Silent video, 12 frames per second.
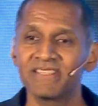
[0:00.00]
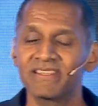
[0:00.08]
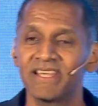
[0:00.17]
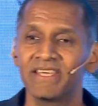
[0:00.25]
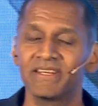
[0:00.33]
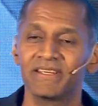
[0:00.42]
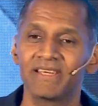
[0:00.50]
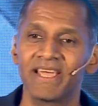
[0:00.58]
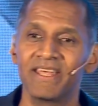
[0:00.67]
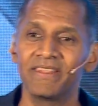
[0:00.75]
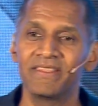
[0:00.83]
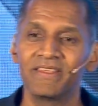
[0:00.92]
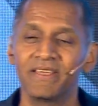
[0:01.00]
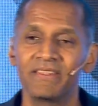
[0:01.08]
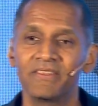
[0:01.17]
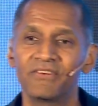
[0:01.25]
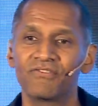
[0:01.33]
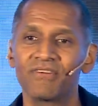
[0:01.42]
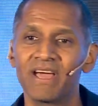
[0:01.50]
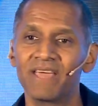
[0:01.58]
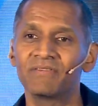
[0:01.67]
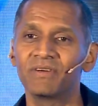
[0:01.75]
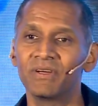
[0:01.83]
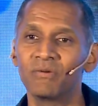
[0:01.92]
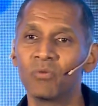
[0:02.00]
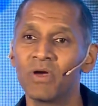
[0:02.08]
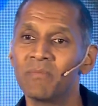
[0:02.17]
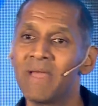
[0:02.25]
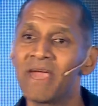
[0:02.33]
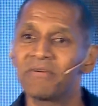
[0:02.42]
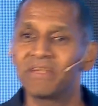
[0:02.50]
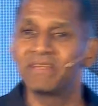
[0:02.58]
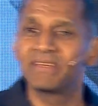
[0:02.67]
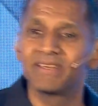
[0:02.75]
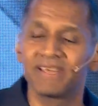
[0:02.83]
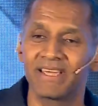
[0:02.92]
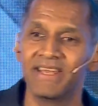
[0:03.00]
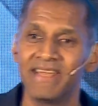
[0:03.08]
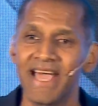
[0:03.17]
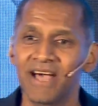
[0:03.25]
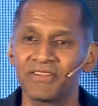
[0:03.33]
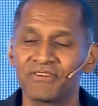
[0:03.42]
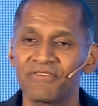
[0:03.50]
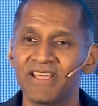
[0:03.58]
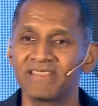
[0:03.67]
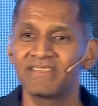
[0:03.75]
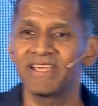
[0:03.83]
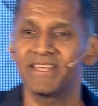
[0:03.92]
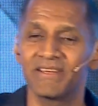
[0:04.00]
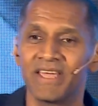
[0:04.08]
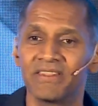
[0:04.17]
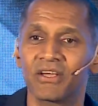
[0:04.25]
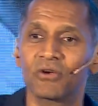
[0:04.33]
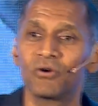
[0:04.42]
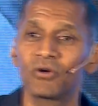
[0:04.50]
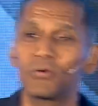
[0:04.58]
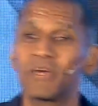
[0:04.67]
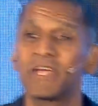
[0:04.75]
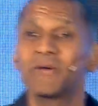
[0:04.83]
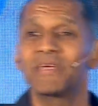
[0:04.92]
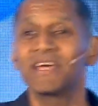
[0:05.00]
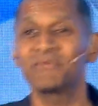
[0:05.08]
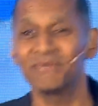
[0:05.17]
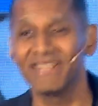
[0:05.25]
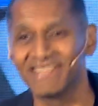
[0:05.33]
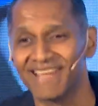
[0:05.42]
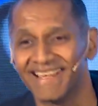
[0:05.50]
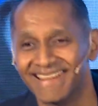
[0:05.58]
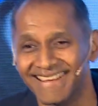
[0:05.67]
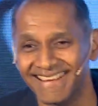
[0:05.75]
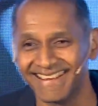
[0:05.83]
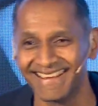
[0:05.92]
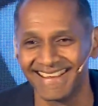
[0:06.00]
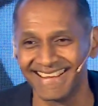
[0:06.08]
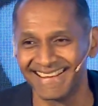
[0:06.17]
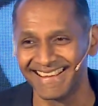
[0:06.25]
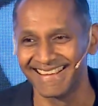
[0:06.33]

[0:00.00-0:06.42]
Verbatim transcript: translator and the driver were married, and now the translator and the cook were going out with each other.